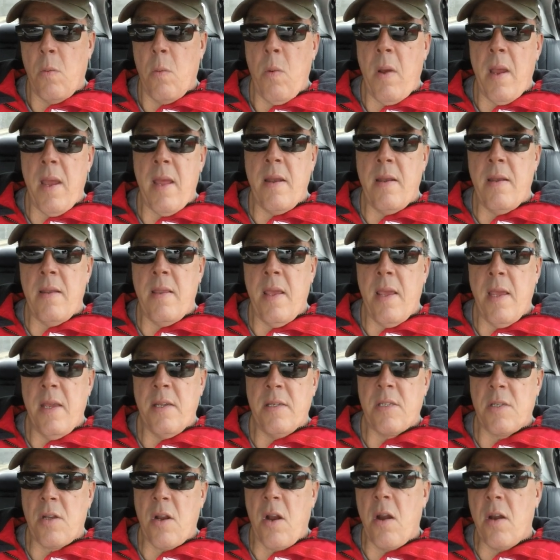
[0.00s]
when they
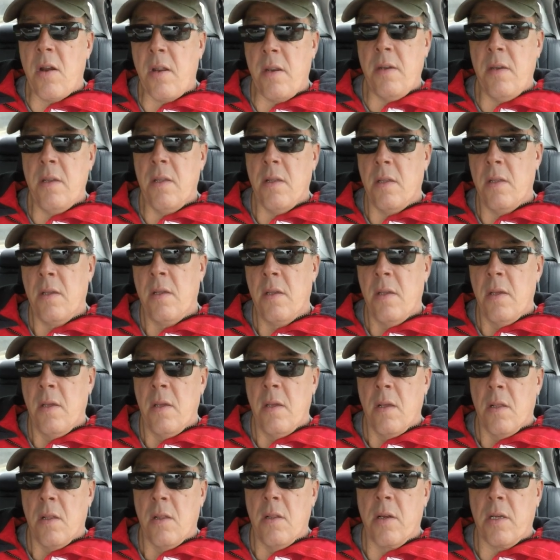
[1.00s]
started
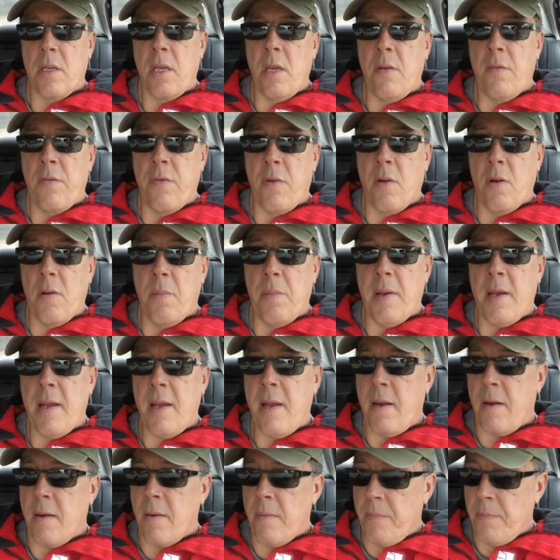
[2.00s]
looking for a
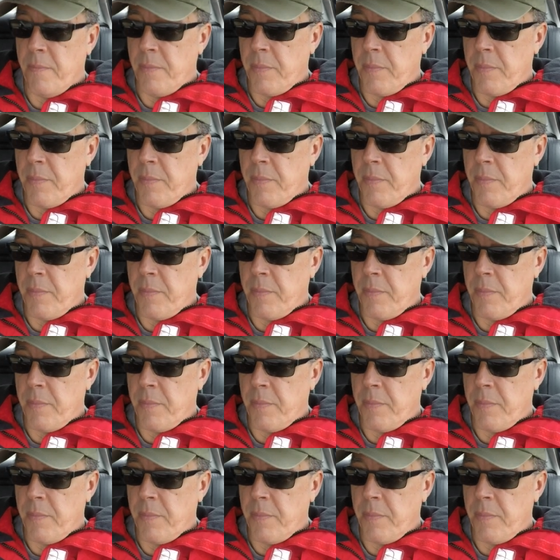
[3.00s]
buyer.